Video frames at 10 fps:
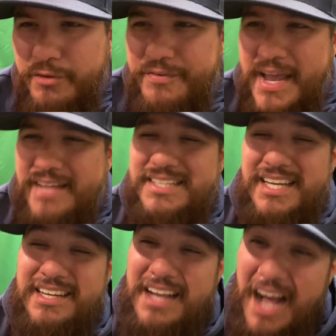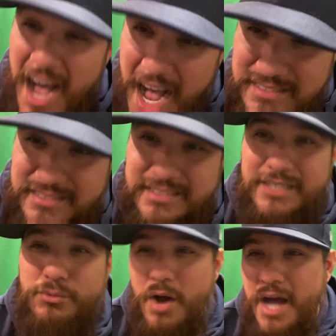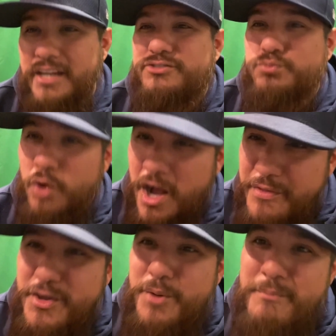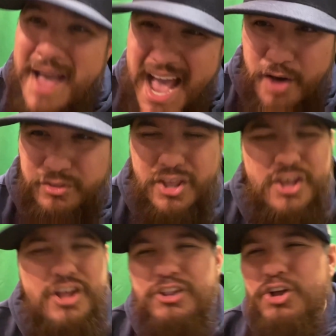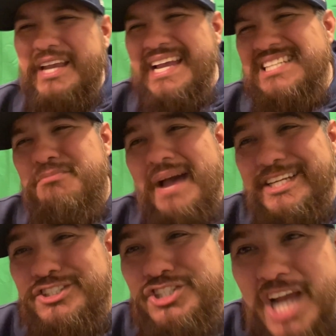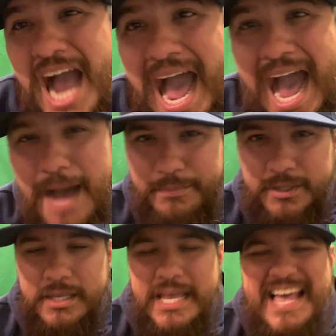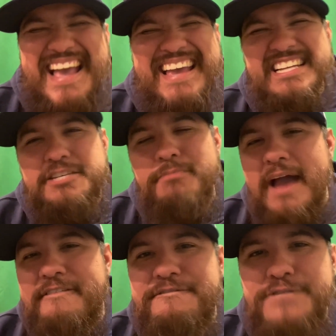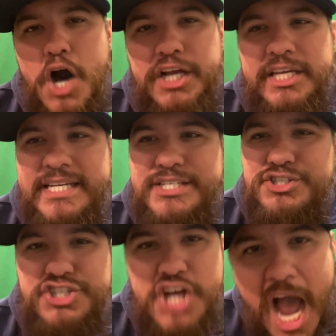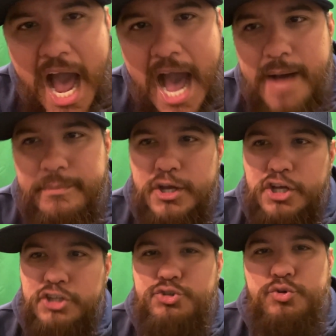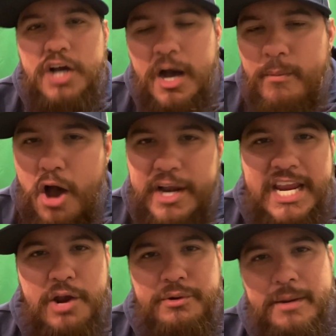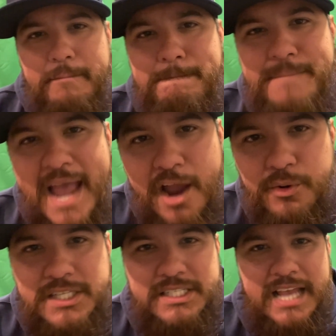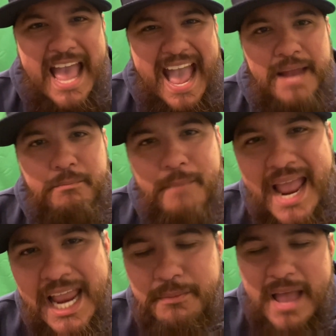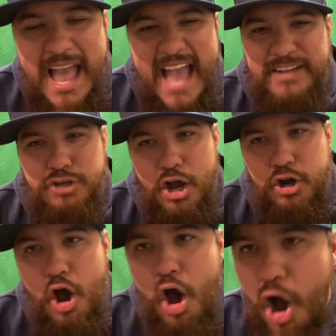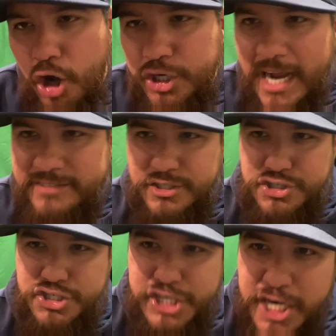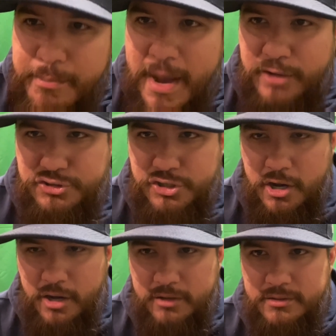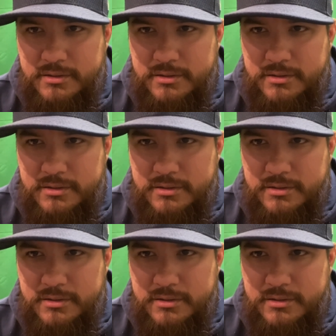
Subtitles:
fans that constantly want to run their mouth. Look, it's my job. It's my fucking job to come on here and embarrass and maim and talk all kinds of shit about y'all.